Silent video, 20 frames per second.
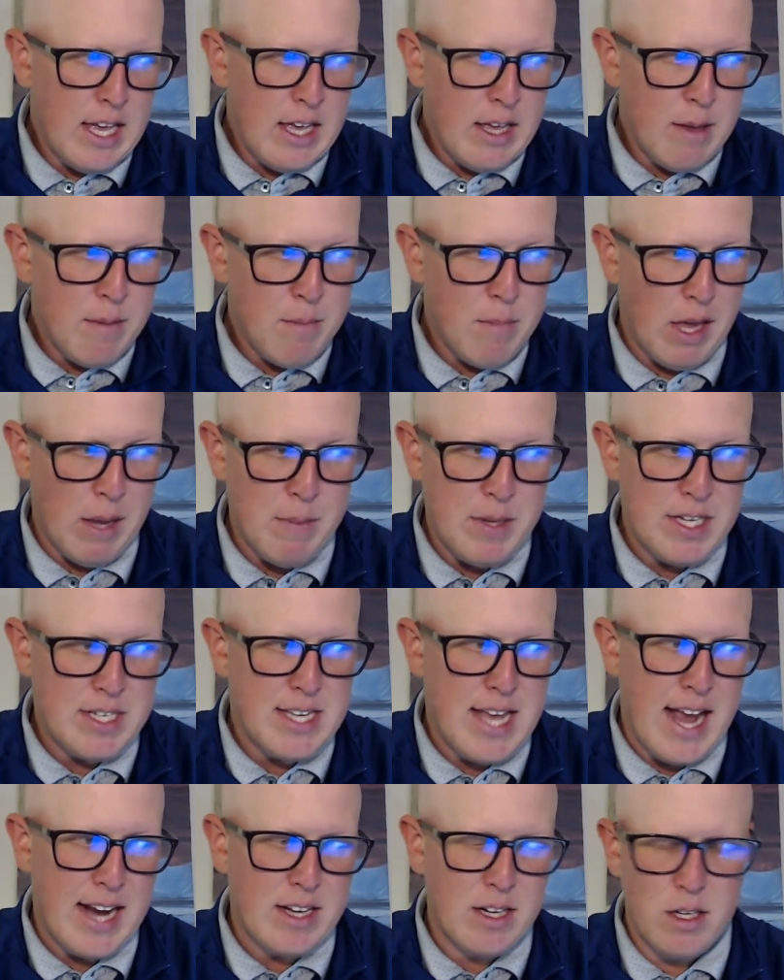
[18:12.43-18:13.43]
maybe
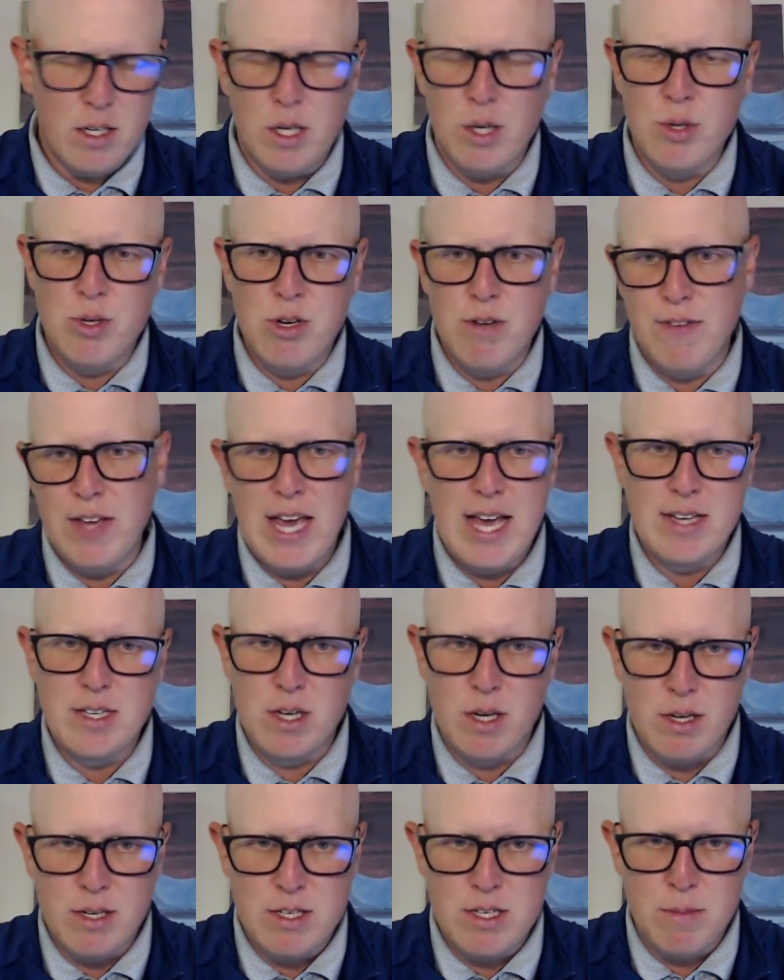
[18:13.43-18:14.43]
Zach DeLoach, if he has a
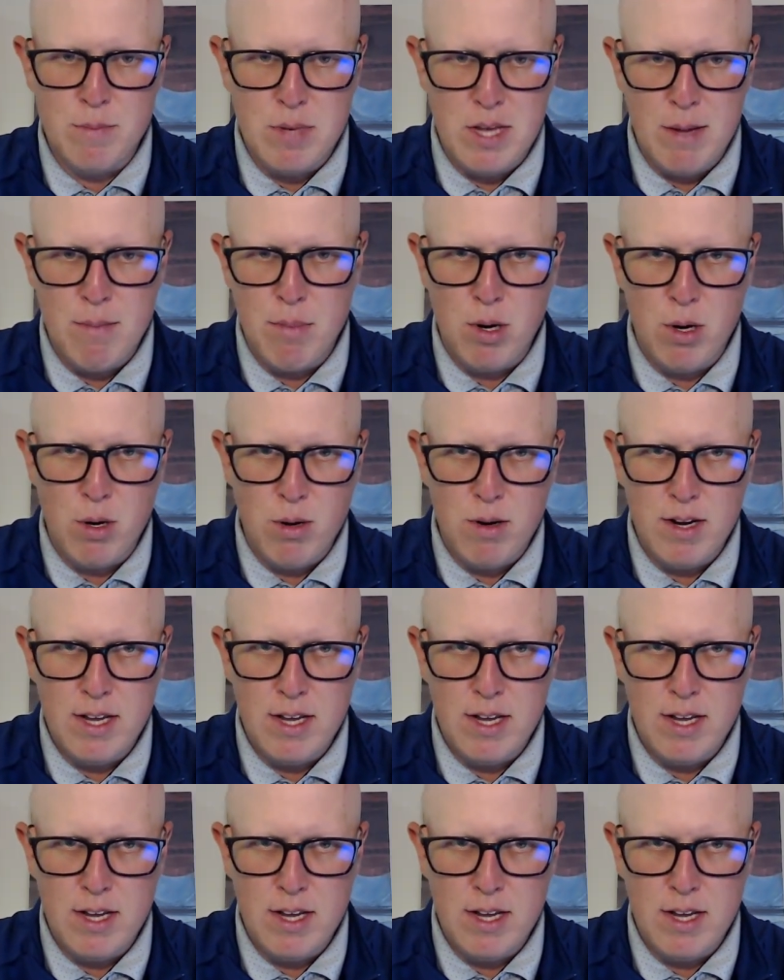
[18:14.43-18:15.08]
good September,